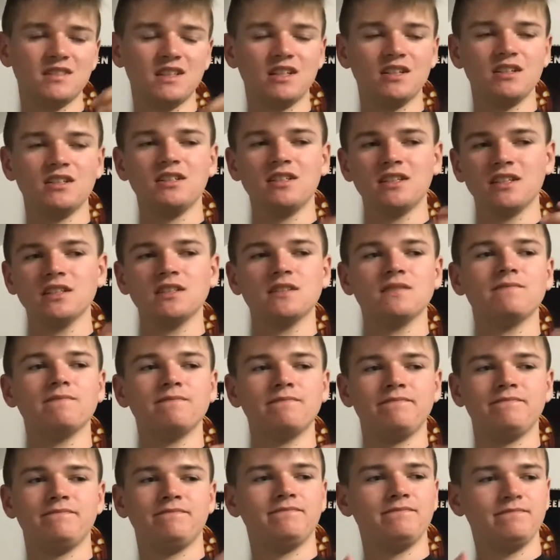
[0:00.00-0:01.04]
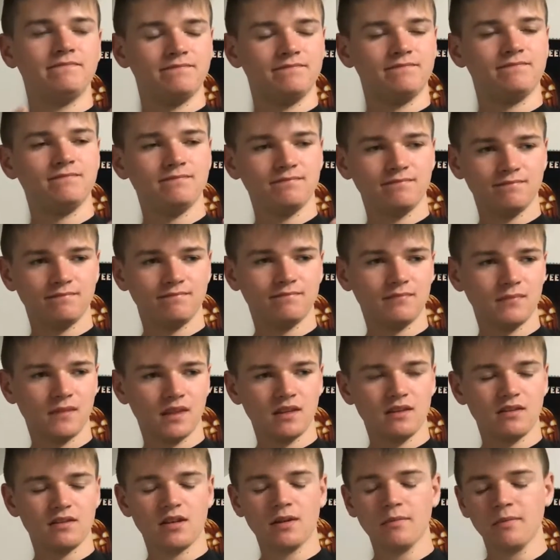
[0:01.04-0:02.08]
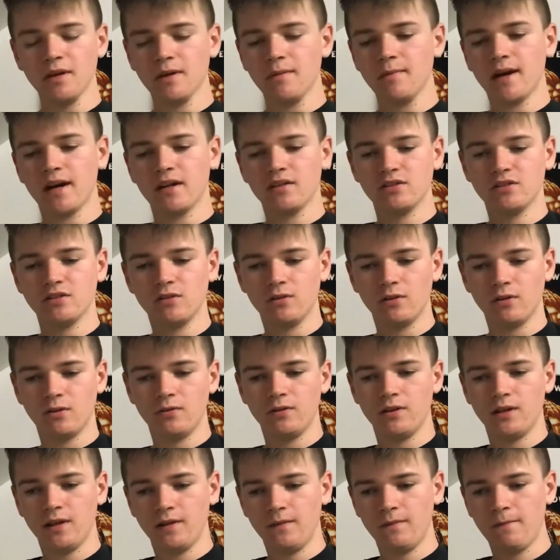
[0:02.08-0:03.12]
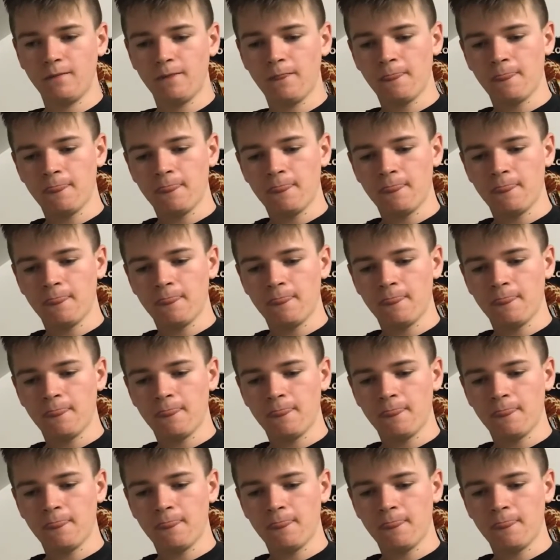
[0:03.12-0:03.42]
there's just something about Solo that